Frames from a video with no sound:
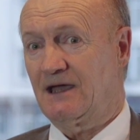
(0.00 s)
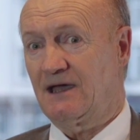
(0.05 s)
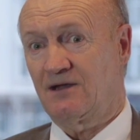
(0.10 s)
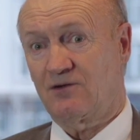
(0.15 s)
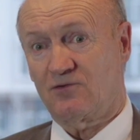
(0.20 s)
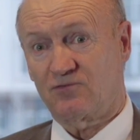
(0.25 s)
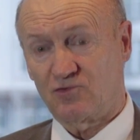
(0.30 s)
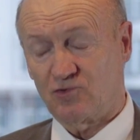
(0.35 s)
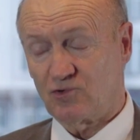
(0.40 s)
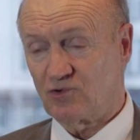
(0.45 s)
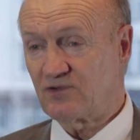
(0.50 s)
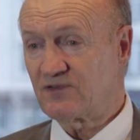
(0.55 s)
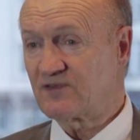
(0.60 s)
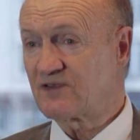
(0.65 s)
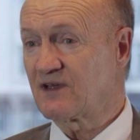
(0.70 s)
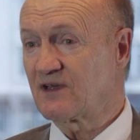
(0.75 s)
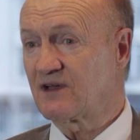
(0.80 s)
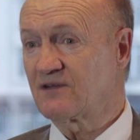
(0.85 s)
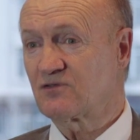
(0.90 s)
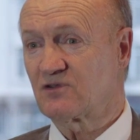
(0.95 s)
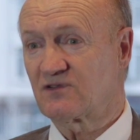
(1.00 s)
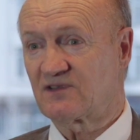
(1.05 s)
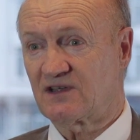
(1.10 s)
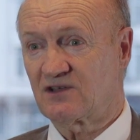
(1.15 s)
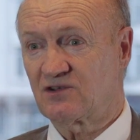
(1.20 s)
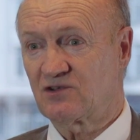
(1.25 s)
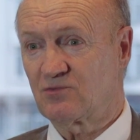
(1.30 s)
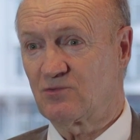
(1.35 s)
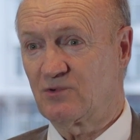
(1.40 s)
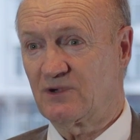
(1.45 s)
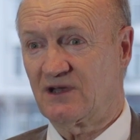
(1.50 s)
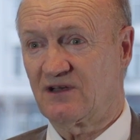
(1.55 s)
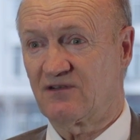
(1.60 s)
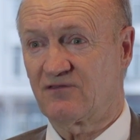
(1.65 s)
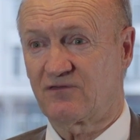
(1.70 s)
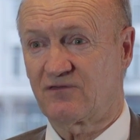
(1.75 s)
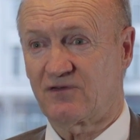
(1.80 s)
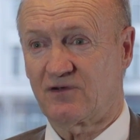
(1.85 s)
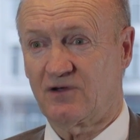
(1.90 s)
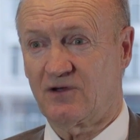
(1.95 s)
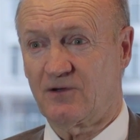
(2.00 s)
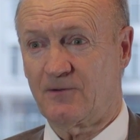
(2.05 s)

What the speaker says: And of course, after that, we have